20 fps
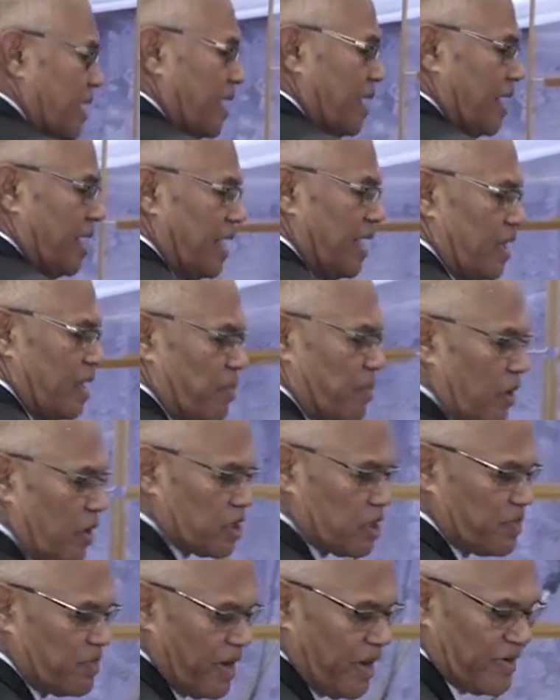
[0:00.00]
in the
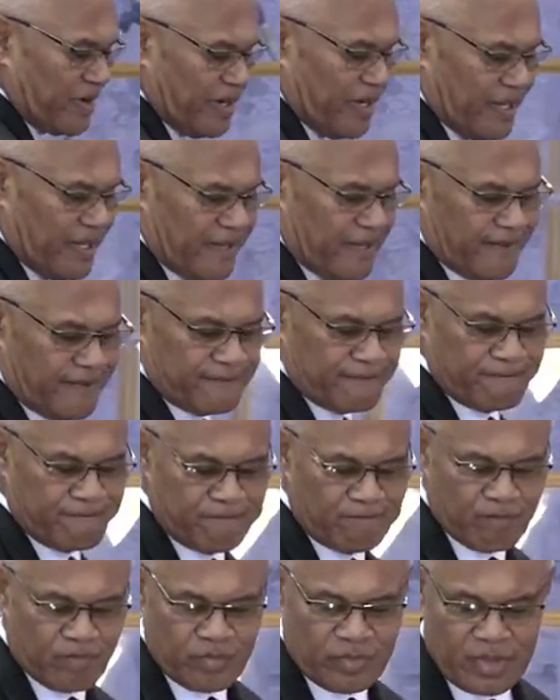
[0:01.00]
prosperity
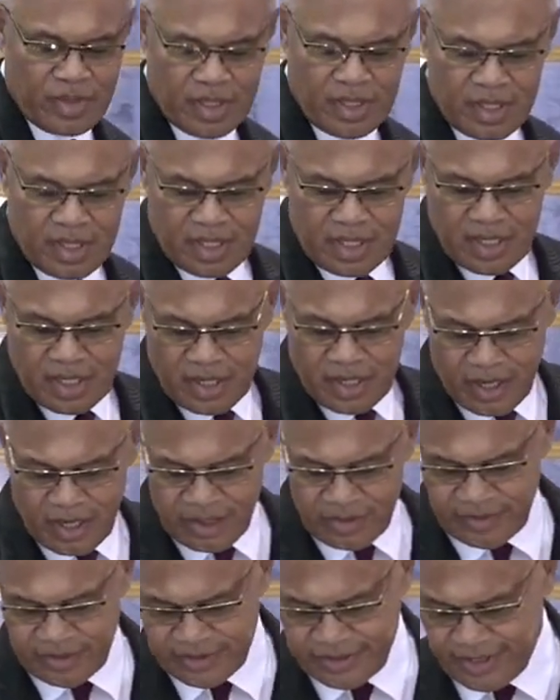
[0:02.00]

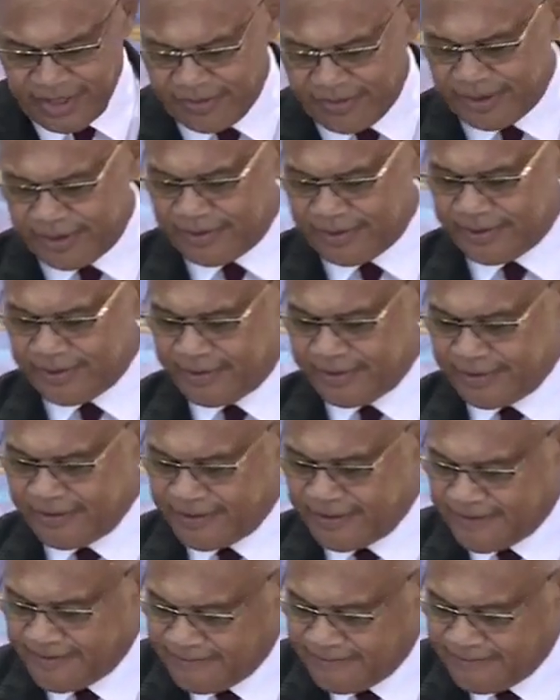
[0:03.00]
of His servants.